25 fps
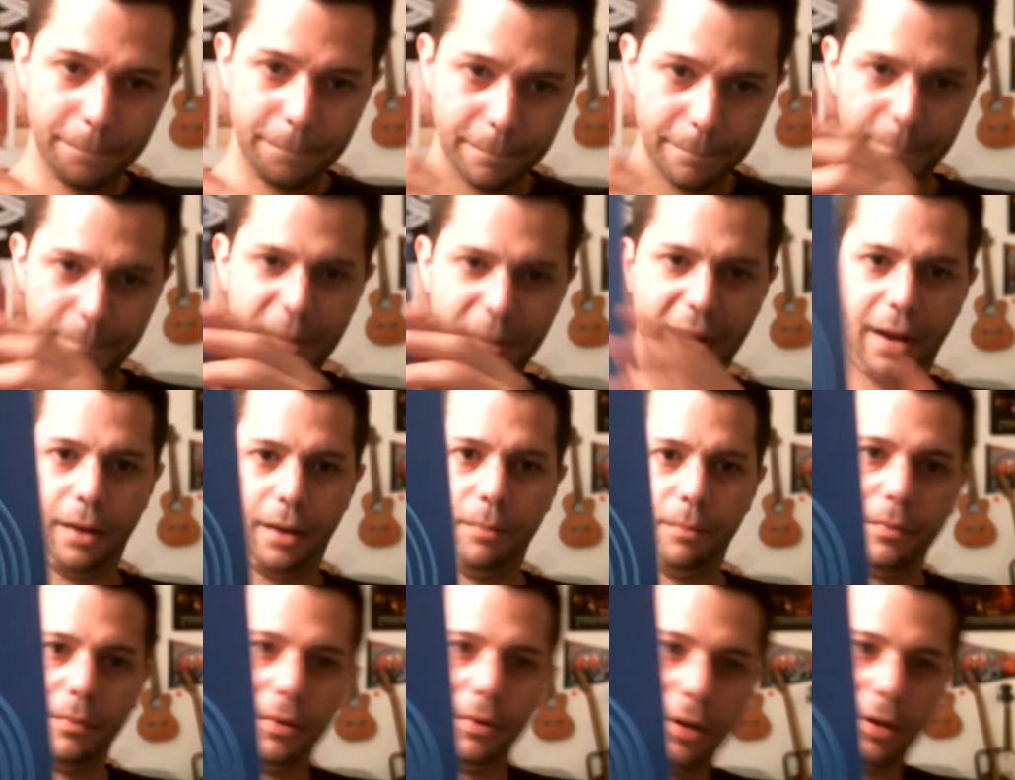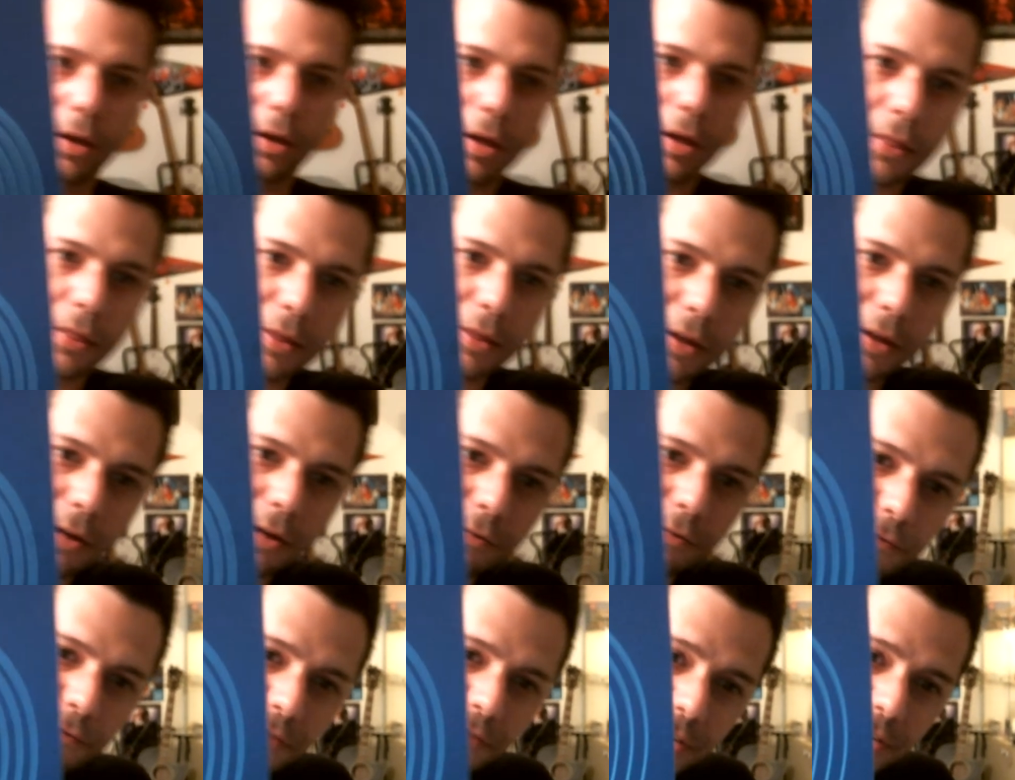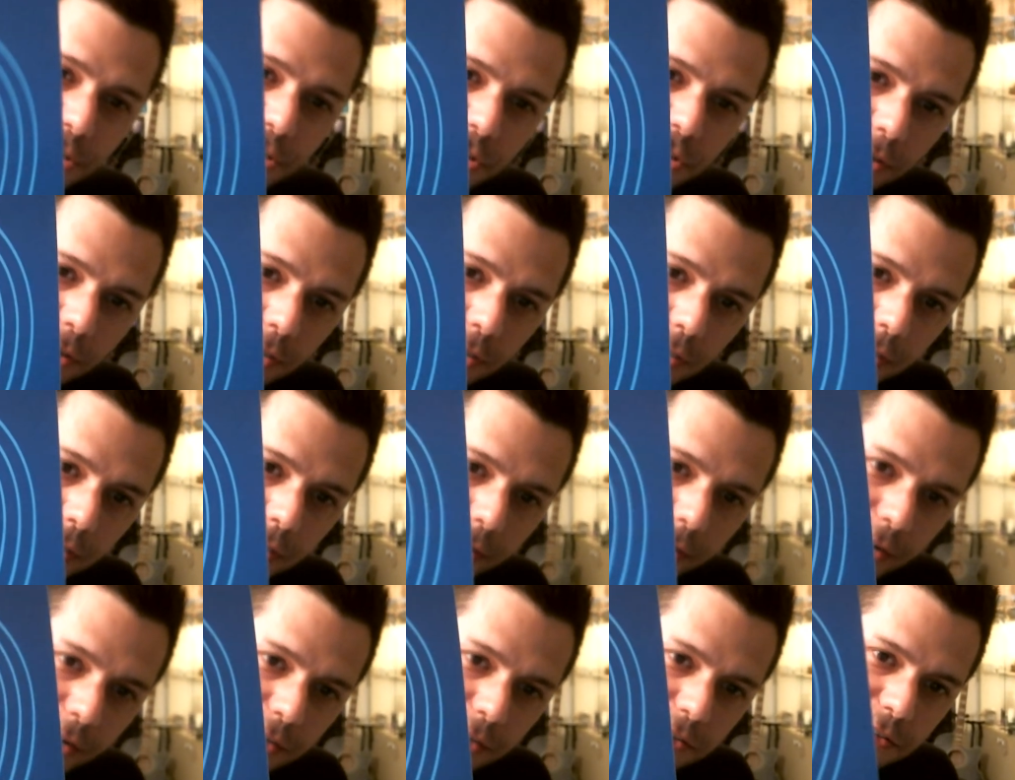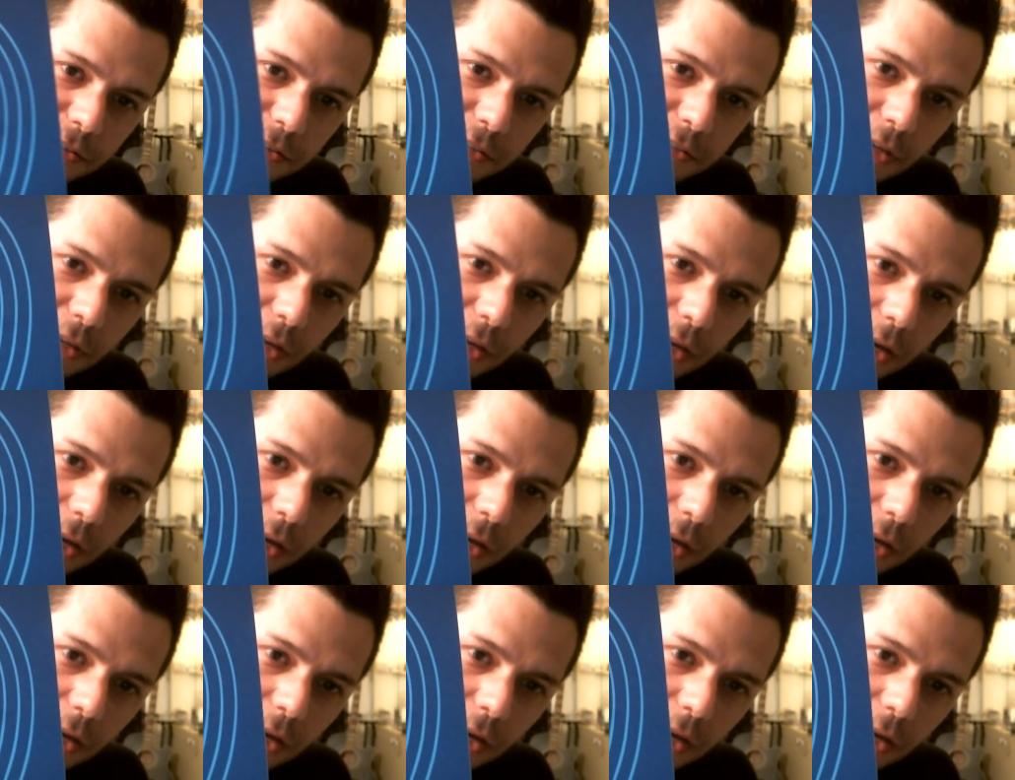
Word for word: bam, The Official Lyrics